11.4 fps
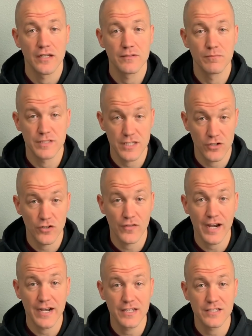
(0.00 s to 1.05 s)
material that
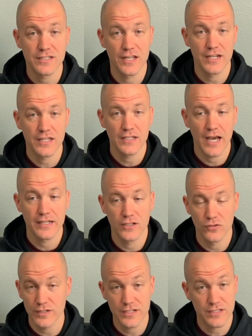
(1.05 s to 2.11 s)
I need to study. I
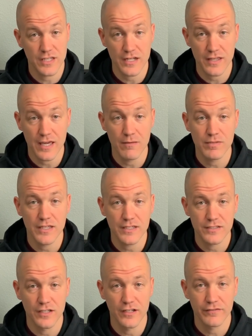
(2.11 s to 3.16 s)
don't need to study the MBE
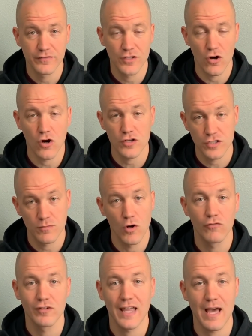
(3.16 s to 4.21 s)
stuff. There are some
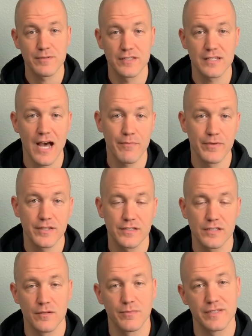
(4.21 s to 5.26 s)
overlaps in topics,
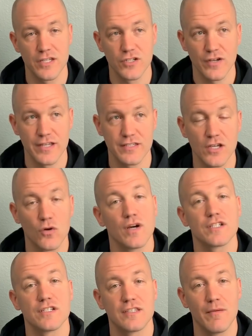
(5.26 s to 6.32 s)
some potential essay
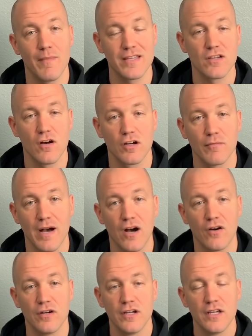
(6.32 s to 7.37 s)
questions that may talk
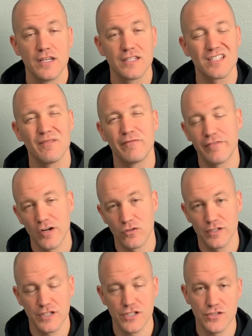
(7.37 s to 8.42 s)
about some federal
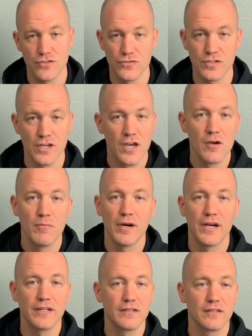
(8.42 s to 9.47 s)
issues,
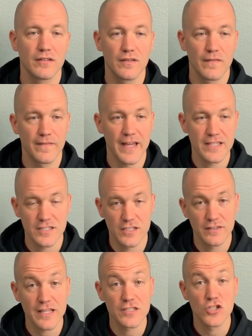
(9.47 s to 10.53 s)
but that's
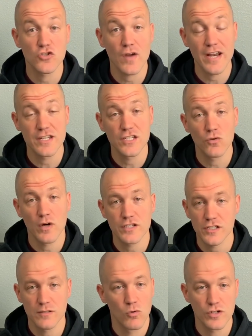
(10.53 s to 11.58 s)
a strategy
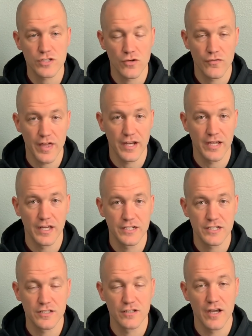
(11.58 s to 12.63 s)
question more so than
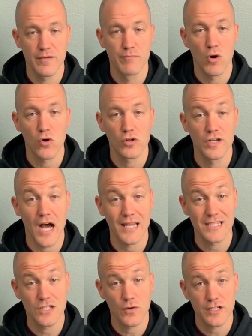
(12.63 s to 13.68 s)
just a bulk
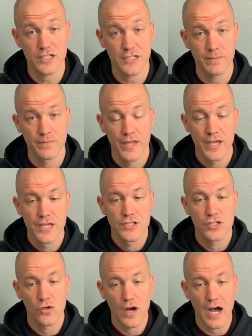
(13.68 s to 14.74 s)
knowledge question.
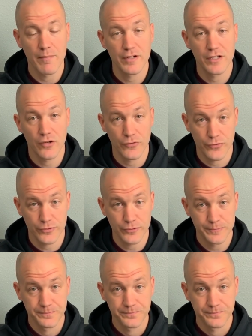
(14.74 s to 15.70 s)
So I'm going to go through.